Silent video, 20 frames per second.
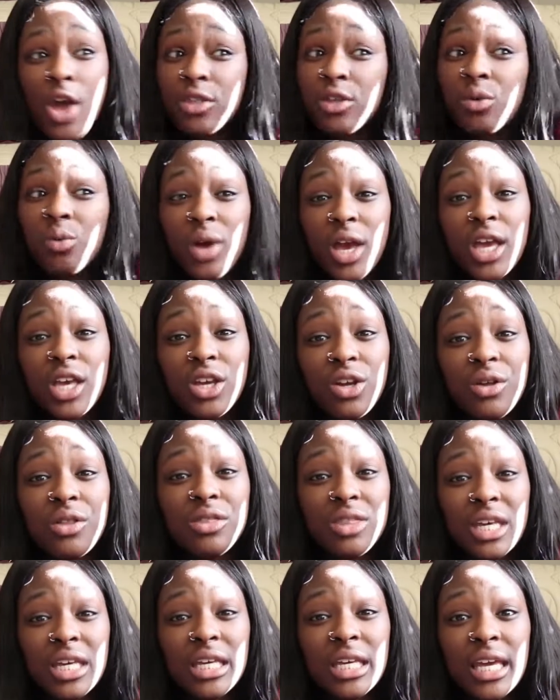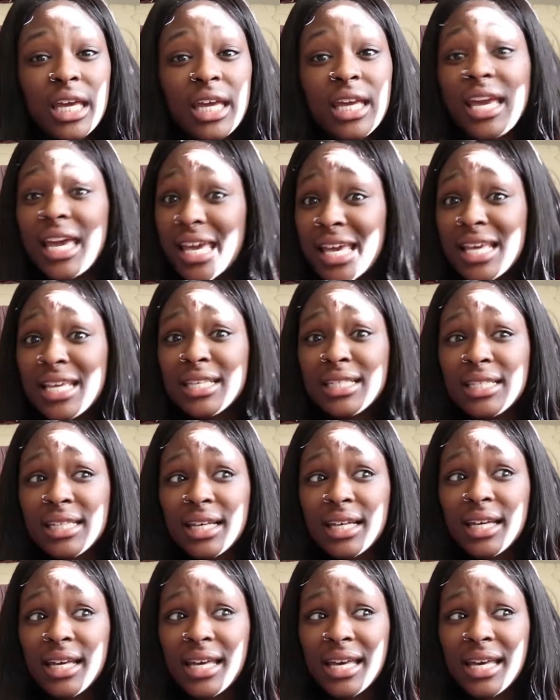The way you're thinking is